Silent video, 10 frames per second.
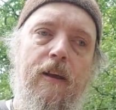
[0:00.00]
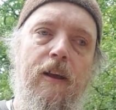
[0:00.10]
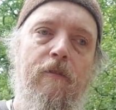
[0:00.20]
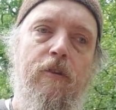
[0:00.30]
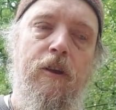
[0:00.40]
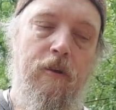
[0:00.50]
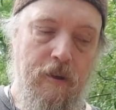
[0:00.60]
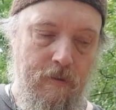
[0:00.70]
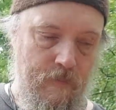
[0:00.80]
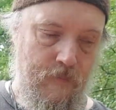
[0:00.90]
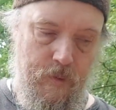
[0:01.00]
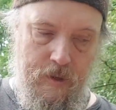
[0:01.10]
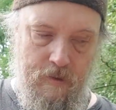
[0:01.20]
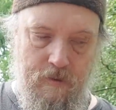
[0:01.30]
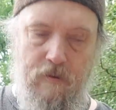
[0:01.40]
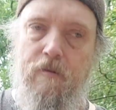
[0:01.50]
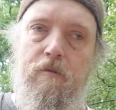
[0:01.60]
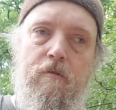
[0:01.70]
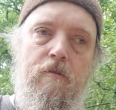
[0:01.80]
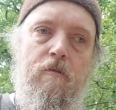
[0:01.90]
every
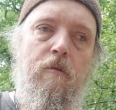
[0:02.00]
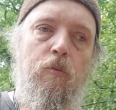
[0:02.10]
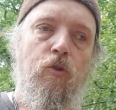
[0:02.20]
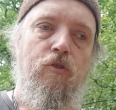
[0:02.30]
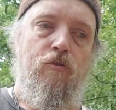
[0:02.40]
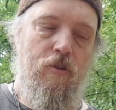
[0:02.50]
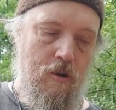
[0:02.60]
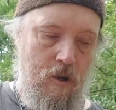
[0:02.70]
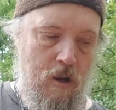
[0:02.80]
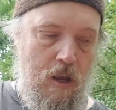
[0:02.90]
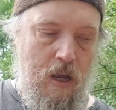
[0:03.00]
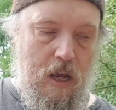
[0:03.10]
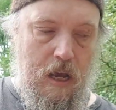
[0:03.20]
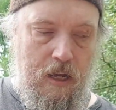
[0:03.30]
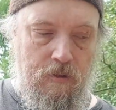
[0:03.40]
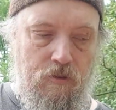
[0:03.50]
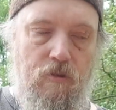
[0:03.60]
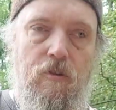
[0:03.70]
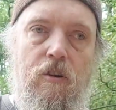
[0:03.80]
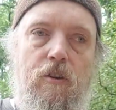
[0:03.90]
musician. And
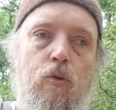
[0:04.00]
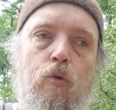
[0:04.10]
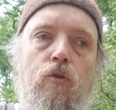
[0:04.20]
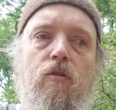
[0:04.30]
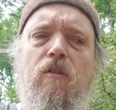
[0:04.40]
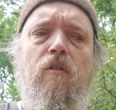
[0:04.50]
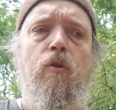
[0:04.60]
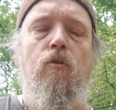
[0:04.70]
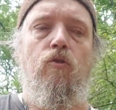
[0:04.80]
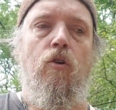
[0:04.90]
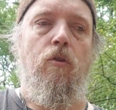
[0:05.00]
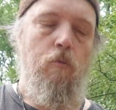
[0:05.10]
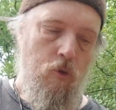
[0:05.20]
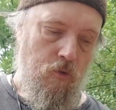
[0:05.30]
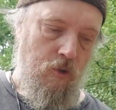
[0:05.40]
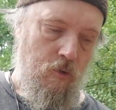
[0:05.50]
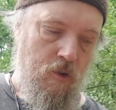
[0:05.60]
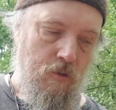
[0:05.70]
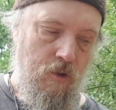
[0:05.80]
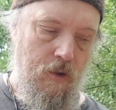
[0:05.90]
you could, if you enjoyed the music, you
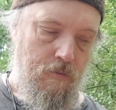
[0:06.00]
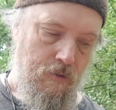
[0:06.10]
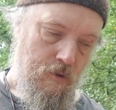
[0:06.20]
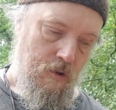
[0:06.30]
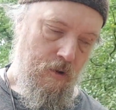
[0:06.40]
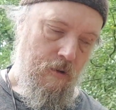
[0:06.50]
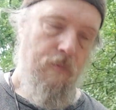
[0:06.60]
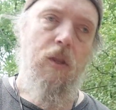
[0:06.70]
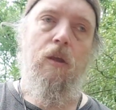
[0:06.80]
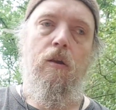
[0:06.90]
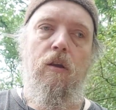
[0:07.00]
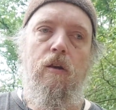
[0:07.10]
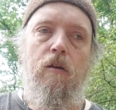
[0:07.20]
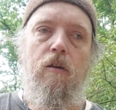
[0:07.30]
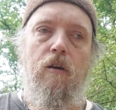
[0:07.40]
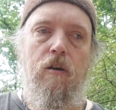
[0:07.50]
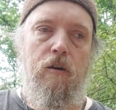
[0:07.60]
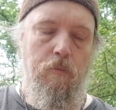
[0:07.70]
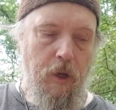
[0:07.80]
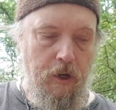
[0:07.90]
could even
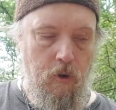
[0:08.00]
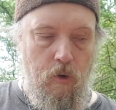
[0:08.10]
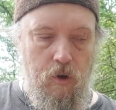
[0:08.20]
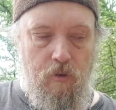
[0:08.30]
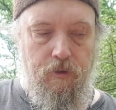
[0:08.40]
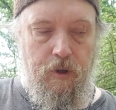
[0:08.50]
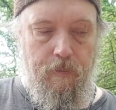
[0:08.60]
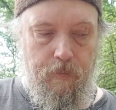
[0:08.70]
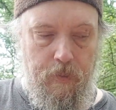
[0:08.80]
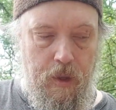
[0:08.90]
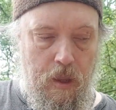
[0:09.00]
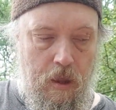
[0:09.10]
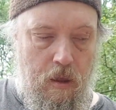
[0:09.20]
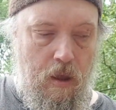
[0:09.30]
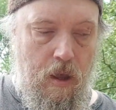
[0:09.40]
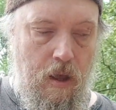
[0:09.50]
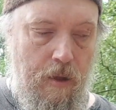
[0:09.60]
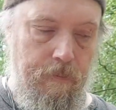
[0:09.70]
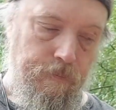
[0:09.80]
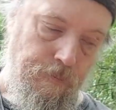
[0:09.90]
buy her a coffee.
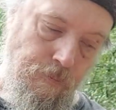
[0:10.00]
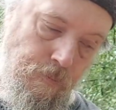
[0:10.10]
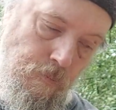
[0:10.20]
I